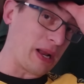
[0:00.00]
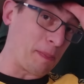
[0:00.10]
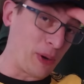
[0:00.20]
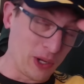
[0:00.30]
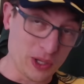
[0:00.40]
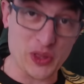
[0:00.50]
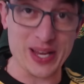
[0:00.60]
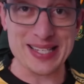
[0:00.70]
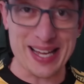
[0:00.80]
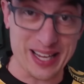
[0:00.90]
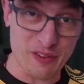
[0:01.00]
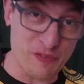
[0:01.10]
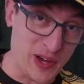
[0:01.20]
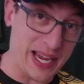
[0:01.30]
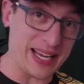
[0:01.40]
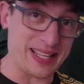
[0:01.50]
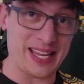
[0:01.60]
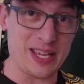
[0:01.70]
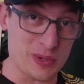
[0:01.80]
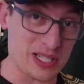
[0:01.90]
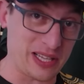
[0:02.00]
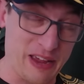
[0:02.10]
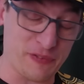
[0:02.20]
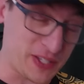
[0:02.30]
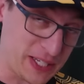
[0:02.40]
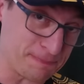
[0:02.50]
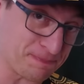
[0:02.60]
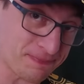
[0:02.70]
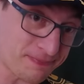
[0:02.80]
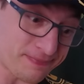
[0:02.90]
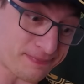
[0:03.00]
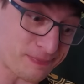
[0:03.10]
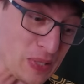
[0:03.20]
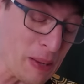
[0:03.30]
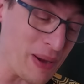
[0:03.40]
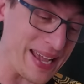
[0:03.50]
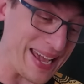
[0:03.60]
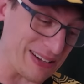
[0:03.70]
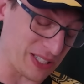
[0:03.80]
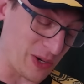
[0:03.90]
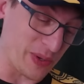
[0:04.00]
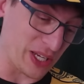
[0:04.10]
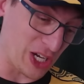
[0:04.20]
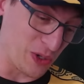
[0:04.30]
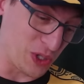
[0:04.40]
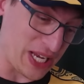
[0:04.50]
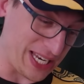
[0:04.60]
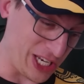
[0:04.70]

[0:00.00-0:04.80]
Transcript: pull things out of the fire that he was left by outgoing coach Eddie